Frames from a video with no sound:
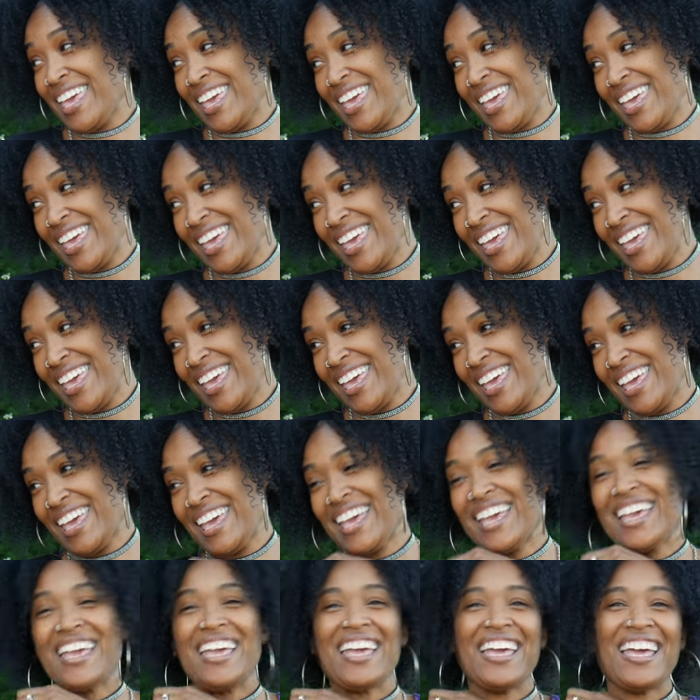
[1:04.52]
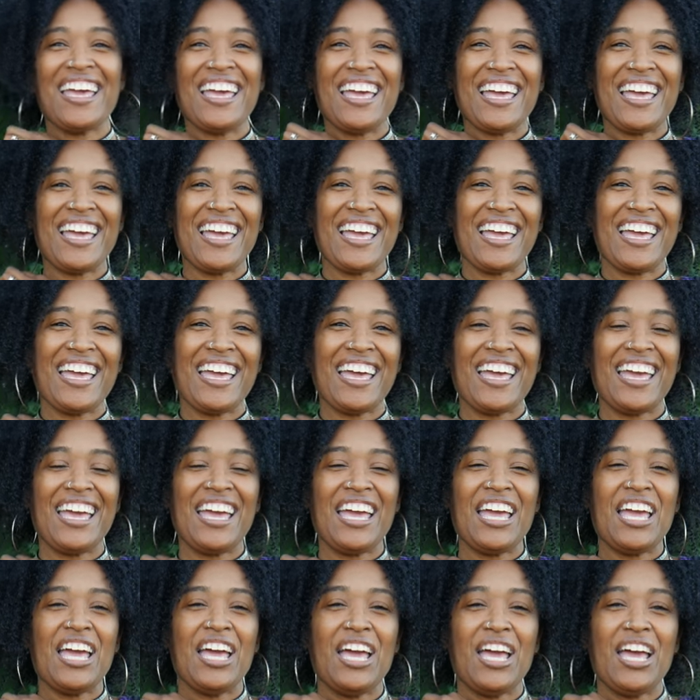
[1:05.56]

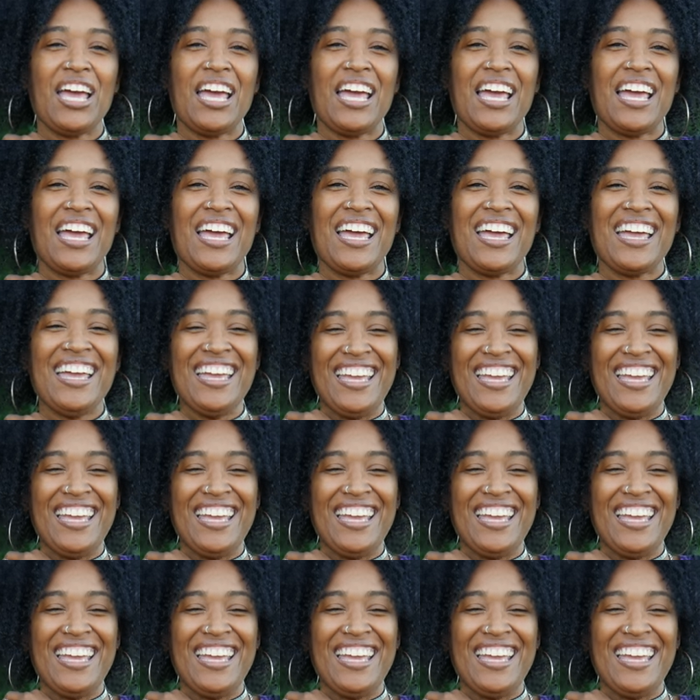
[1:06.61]
(silent)